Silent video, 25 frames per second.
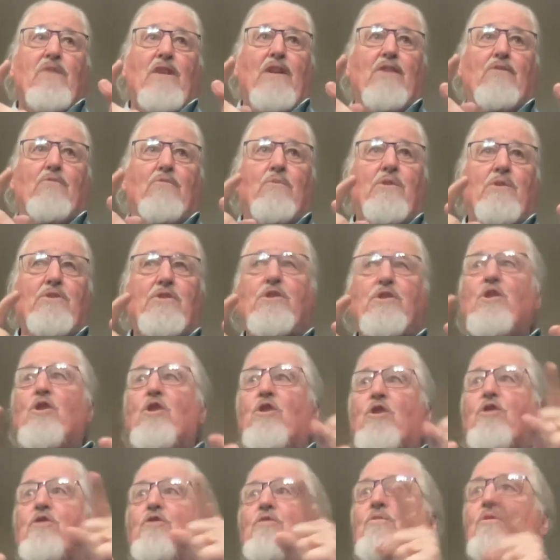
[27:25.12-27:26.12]
It was
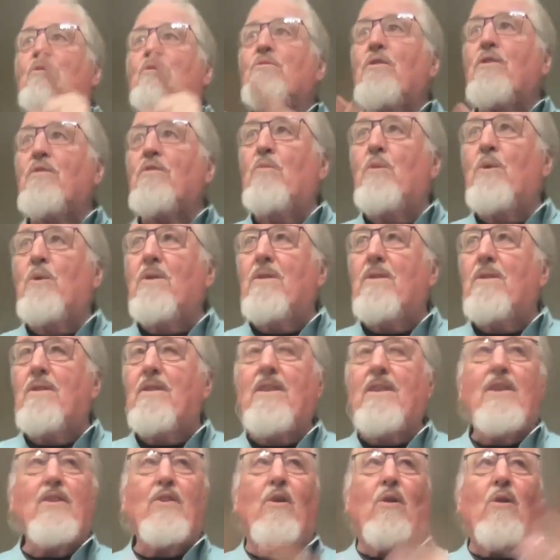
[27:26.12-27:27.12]
through the
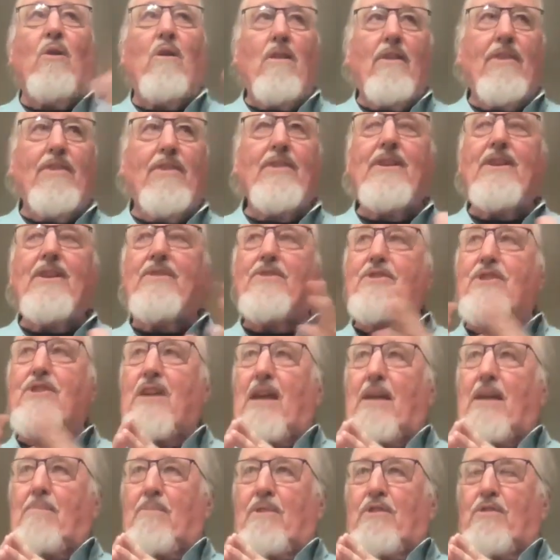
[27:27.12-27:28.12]
Word that all things
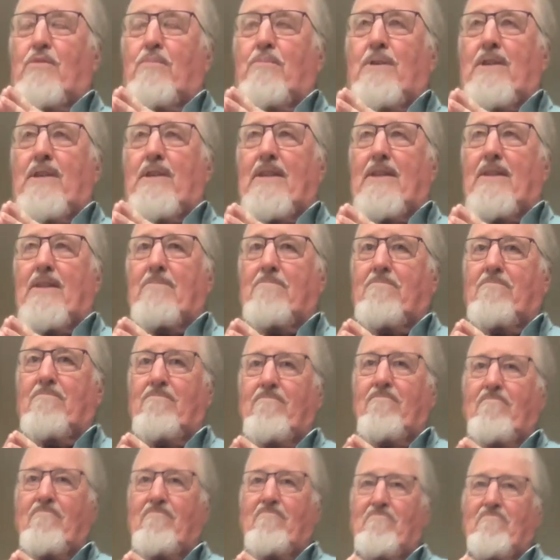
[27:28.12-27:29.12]
came into being.
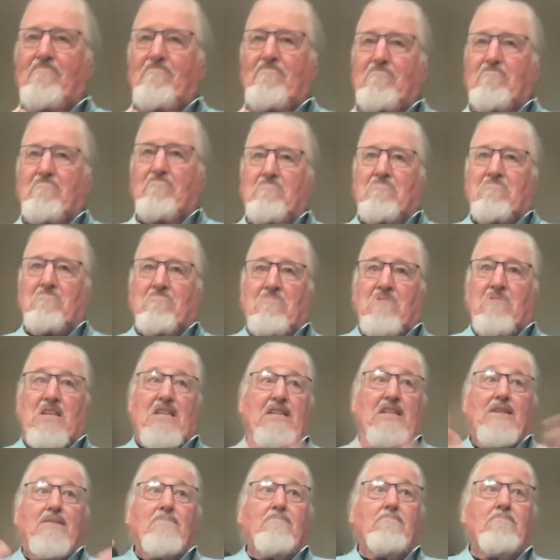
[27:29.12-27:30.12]

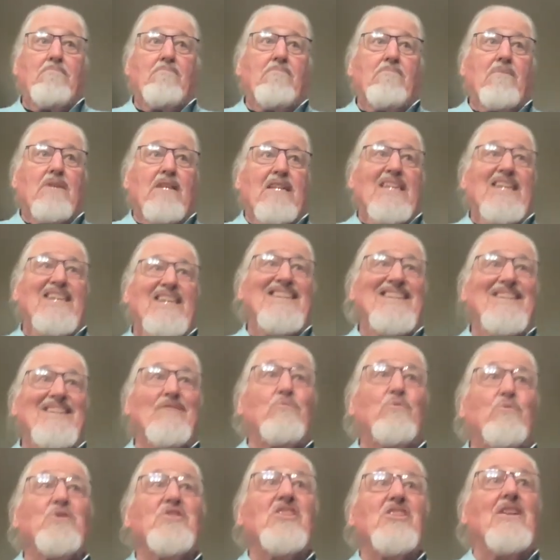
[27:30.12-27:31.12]
In
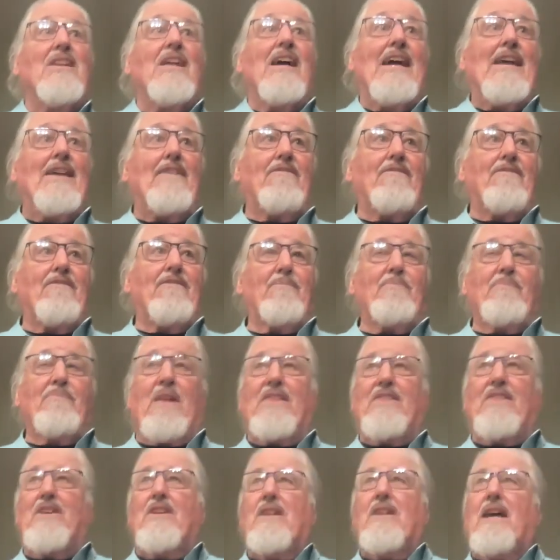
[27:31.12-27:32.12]
it was life,
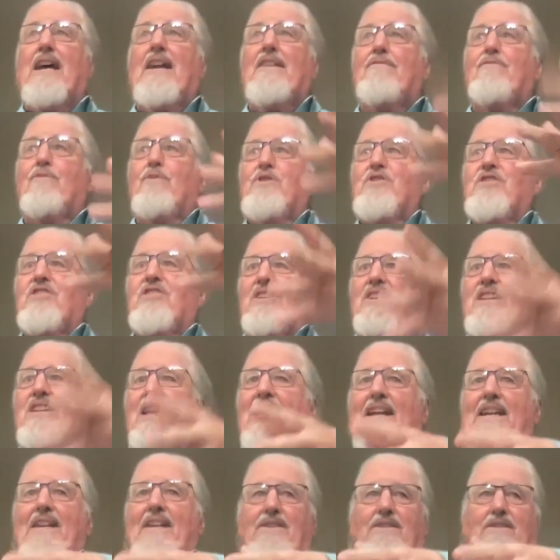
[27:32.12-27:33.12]
and the life was the
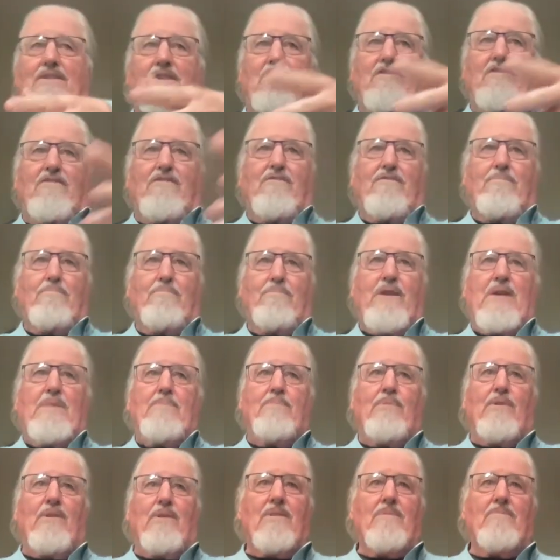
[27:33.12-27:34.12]
light of
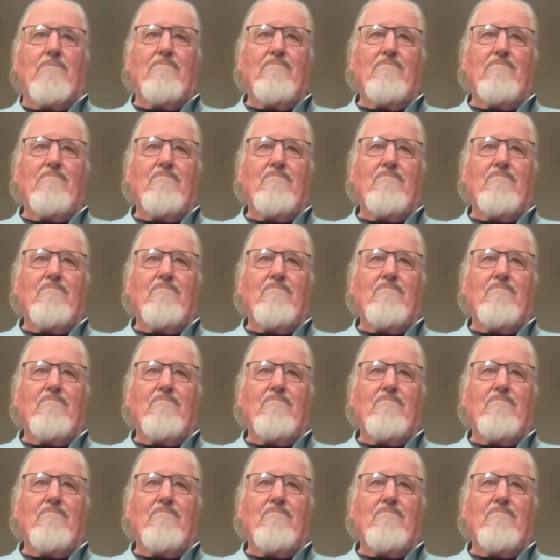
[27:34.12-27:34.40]
people.